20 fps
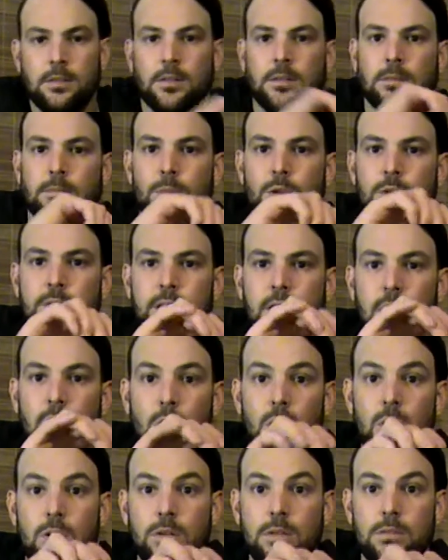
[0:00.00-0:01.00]
Moving
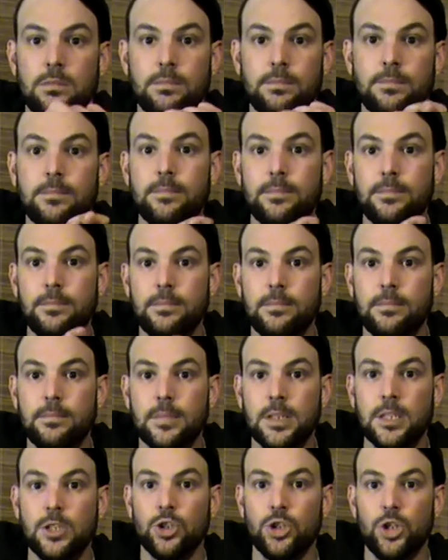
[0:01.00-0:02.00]
along,
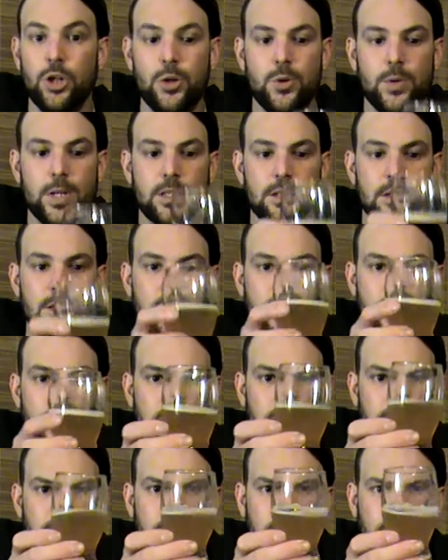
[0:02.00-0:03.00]
so it's
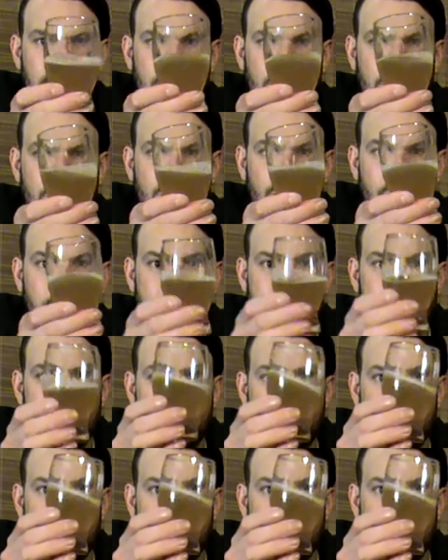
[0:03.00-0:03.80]
a straight